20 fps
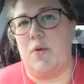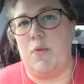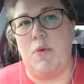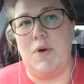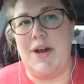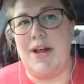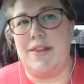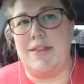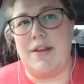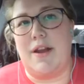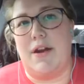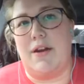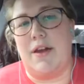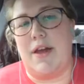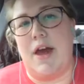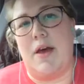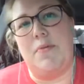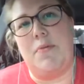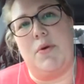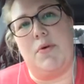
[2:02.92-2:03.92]
We're not there
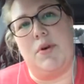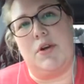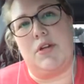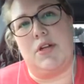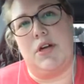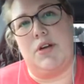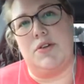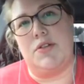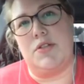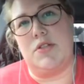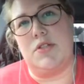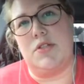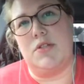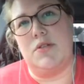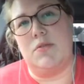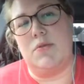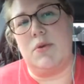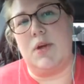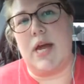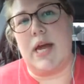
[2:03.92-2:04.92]
yet, but we're close.
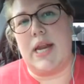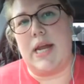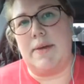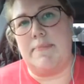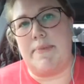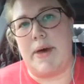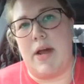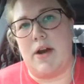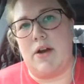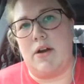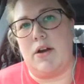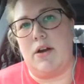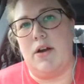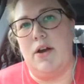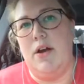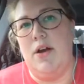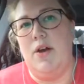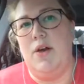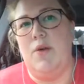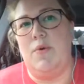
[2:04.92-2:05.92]
We're getting better.
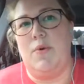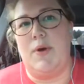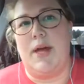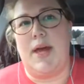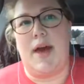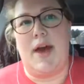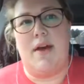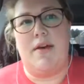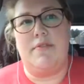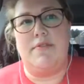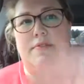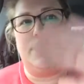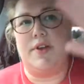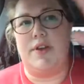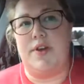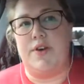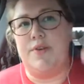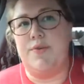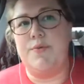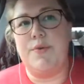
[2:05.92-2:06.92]
We have
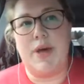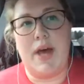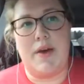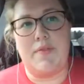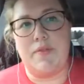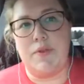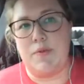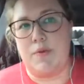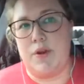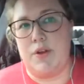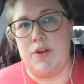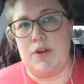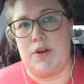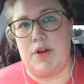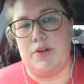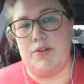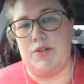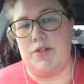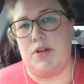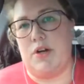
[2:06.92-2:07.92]
the roller
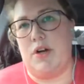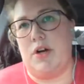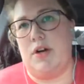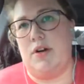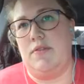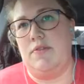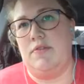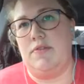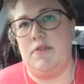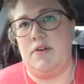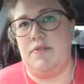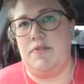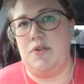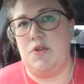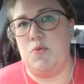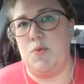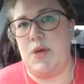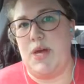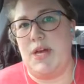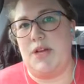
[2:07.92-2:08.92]
coaster for a
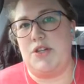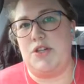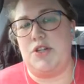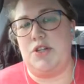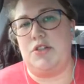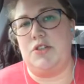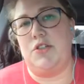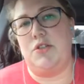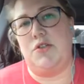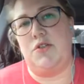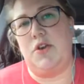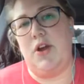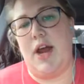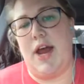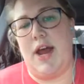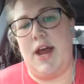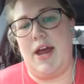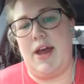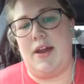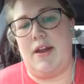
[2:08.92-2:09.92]
few weeks. She'll do
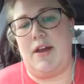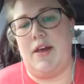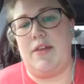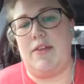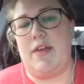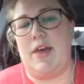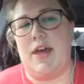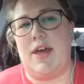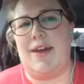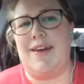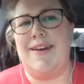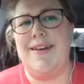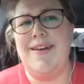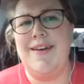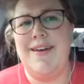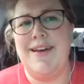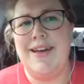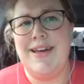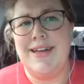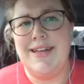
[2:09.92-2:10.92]
great, and I'll think,
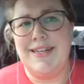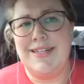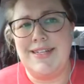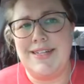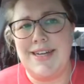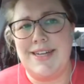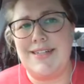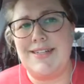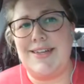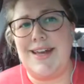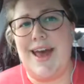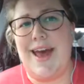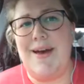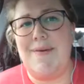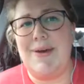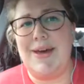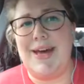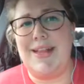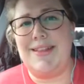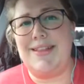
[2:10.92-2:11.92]
shit, yeah,
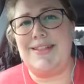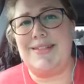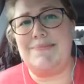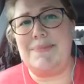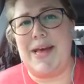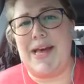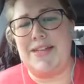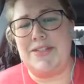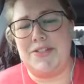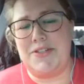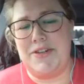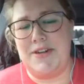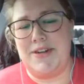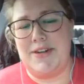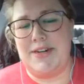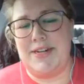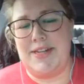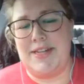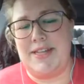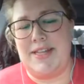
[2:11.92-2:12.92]
we got this
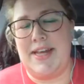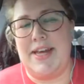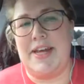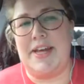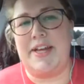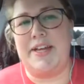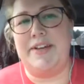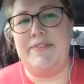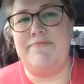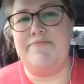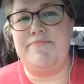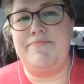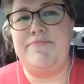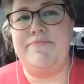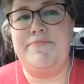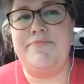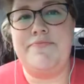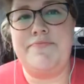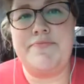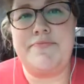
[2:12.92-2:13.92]
mastered, and then
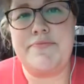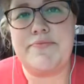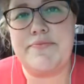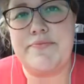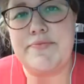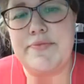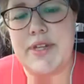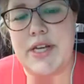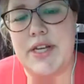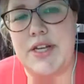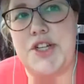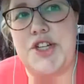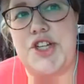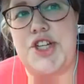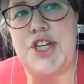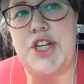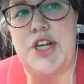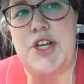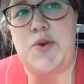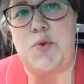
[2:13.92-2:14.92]

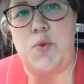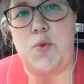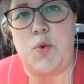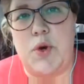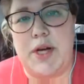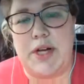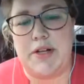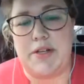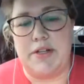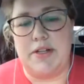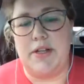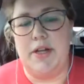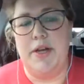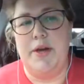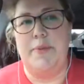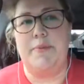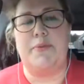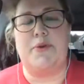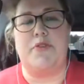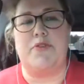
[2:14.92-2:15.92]
she will
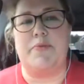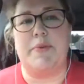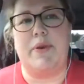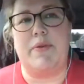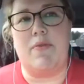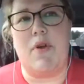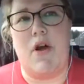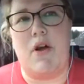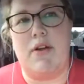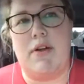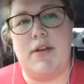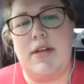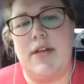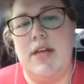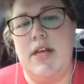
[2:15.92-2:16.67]
prove me wrong.